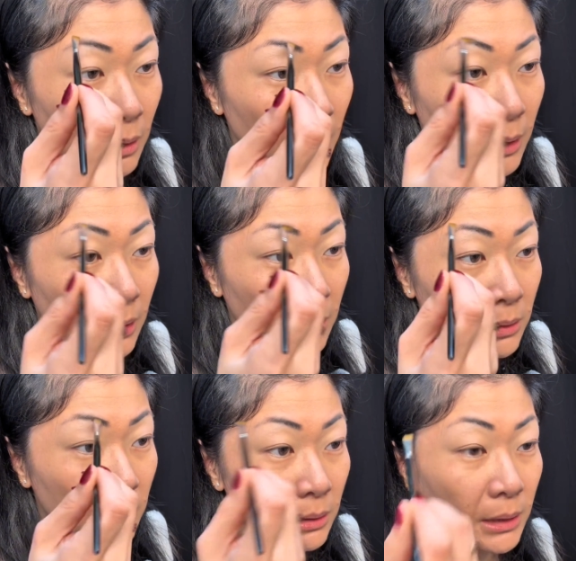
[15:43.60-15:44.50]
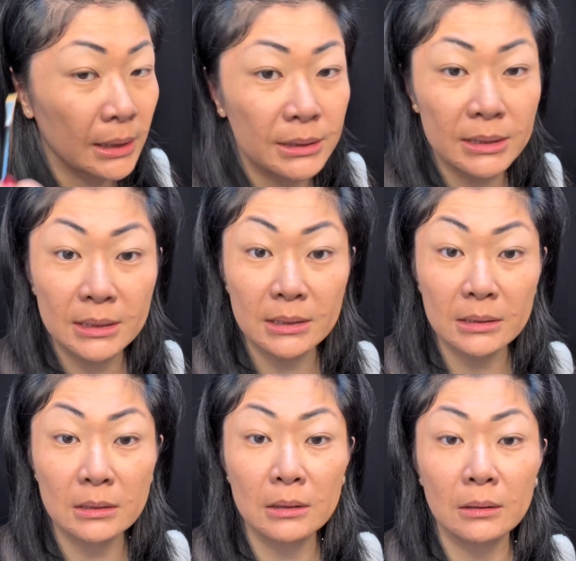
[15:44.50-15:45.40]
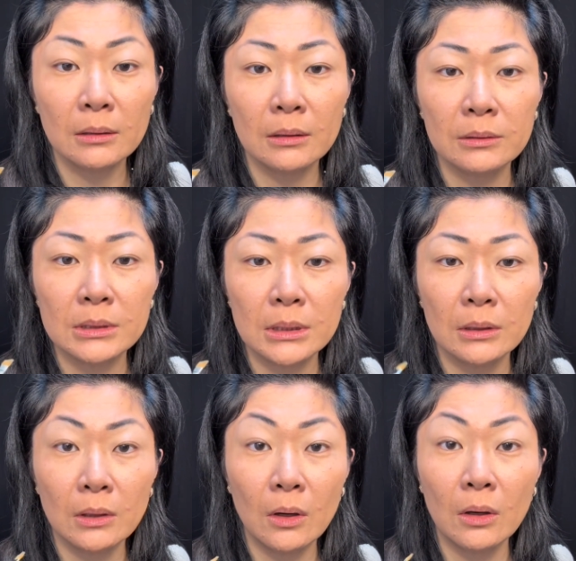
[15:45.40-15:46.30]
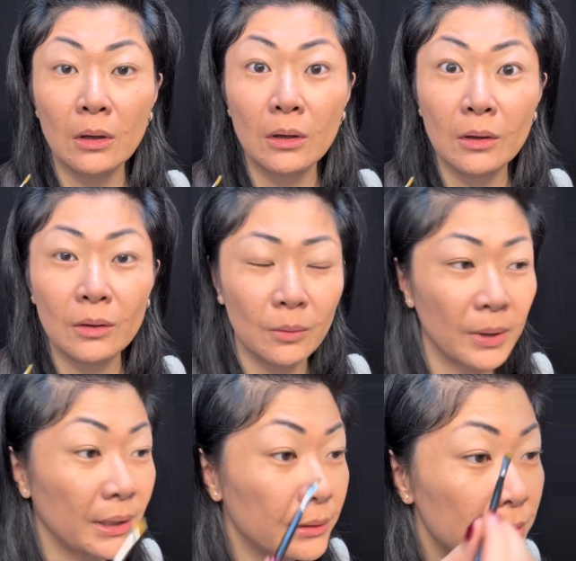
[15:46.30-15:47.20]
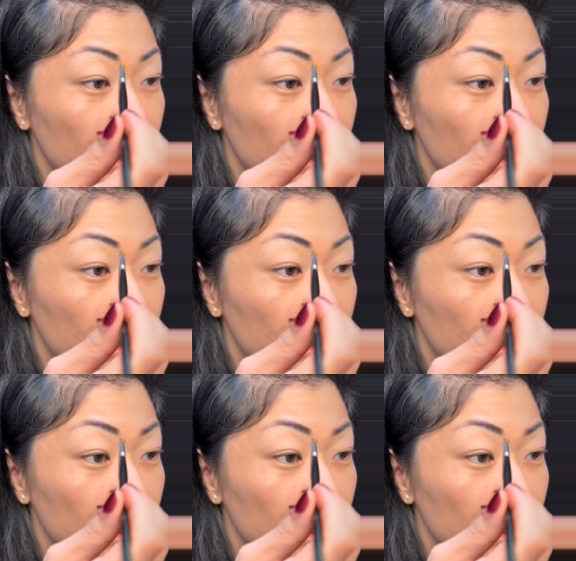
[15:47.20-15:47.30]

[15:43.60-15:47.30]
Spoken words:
and yes, it's a long wait,